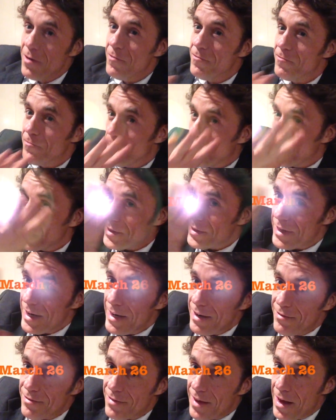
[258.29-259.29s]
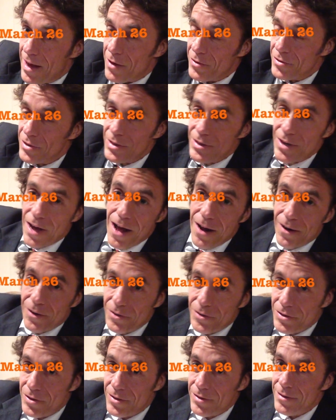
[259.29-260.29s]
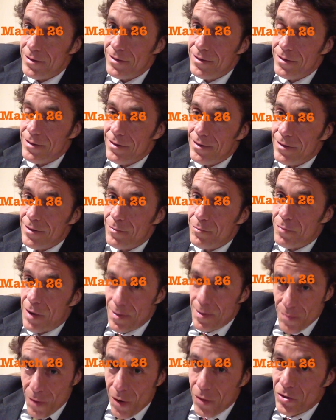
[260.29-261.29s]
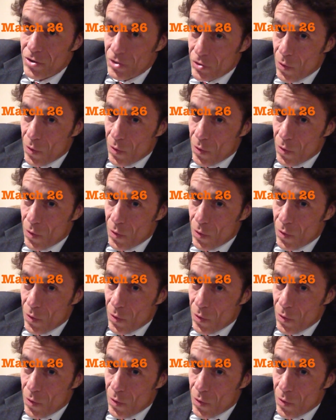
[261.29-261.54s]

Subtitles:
$14,000 by March